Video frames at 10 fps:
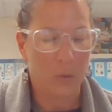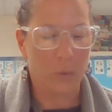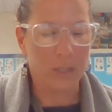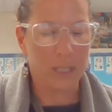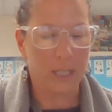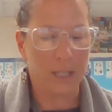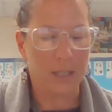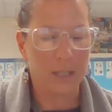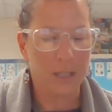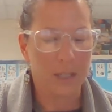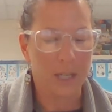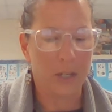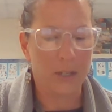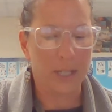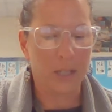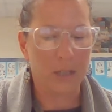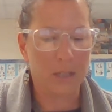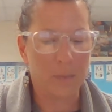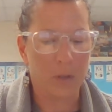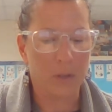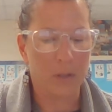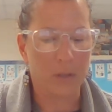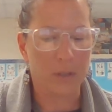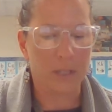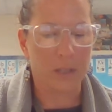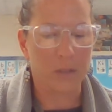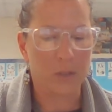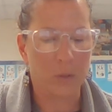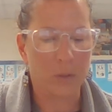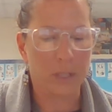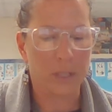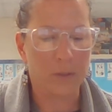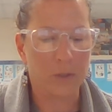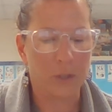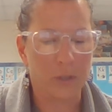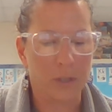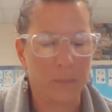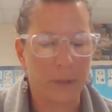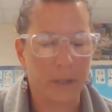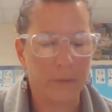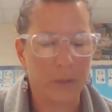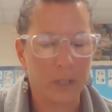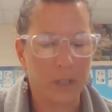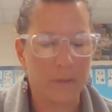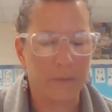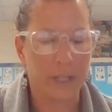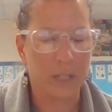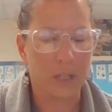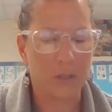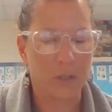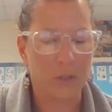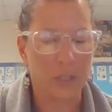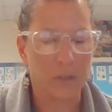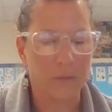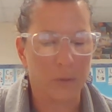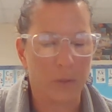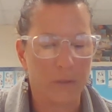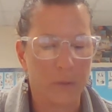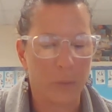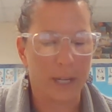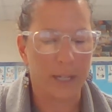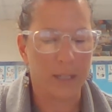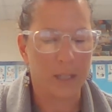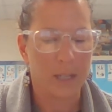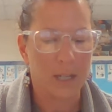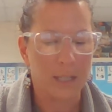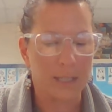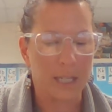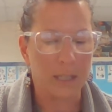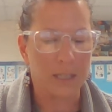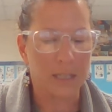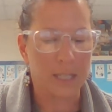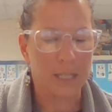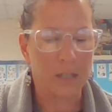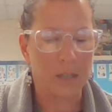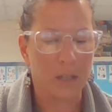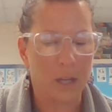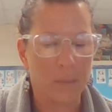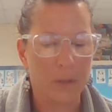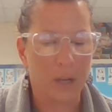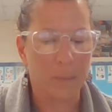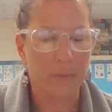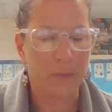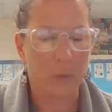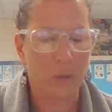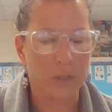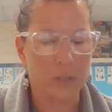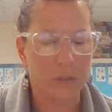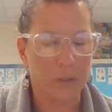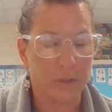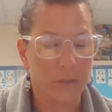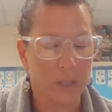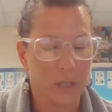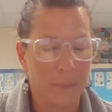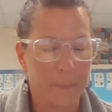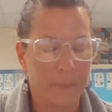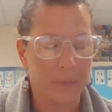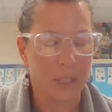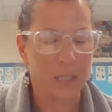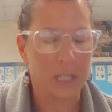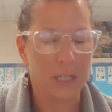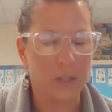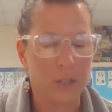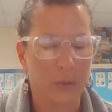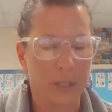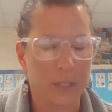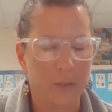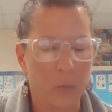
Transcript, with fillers: Once again, Harriet, the small girl in the tow linen shirt, barefooted, feet not touching the floor of the wagon, sat listening to the clop clop of the horse's hooves, listening to the creak of a